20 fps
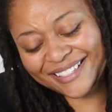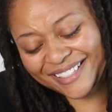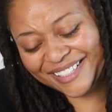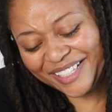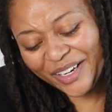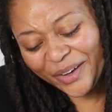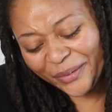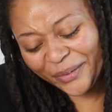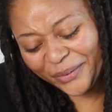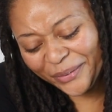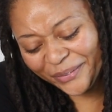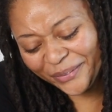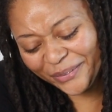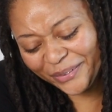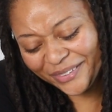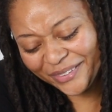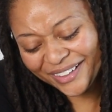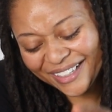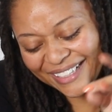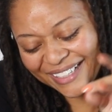So
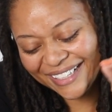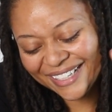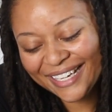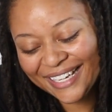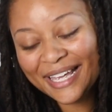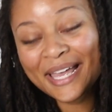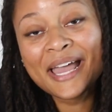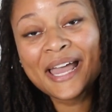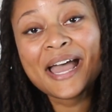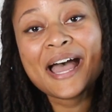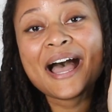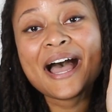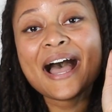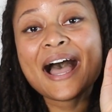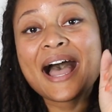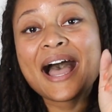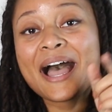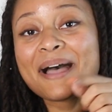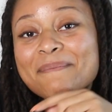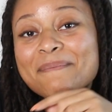
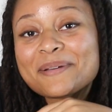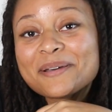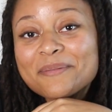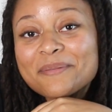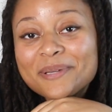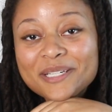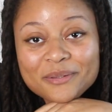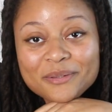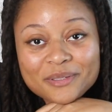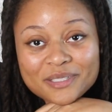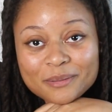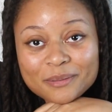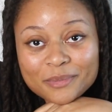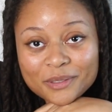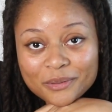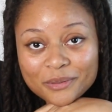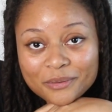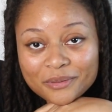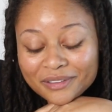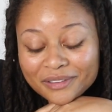I'm gonna be doing some
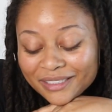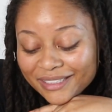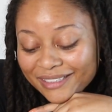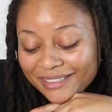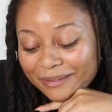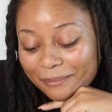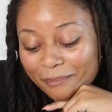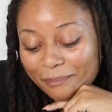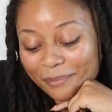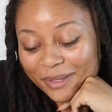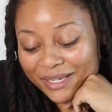Googling,